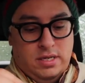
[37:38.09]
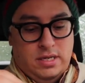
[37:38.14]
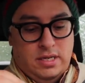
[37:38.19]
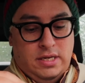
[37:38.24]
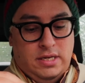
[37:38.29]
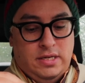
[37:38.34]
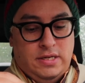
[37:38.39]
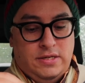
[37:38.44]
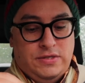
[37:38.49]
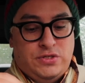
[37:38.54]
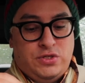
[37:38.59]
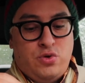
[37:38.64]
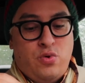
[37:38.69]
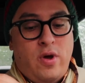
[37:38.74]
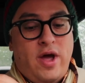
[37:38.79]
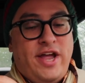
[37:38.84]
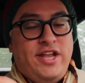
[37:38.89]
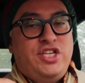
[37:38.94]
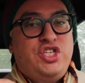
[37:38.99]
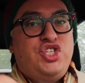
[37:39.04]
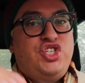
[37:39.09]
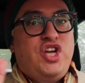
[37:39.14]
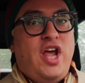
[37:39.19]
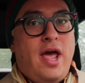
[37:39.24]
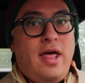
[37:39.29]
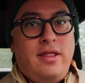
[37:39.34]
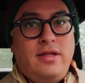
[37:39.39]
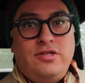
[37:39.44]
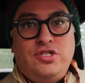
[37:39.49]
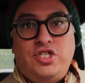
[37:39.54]
is quite
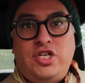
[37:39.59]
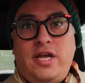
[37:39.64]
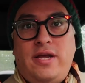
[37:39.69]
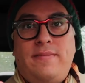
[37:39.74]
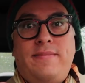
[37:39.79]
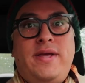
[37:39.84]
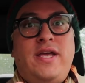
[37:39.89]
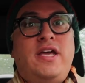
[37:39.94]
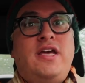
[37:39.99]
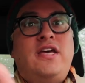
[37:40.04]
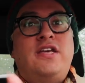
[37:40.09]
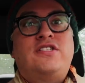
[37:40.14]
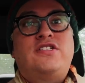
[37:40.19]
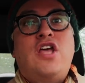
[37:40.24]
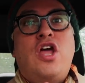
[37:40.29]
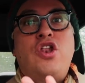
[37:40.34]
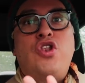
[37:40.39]
challenging because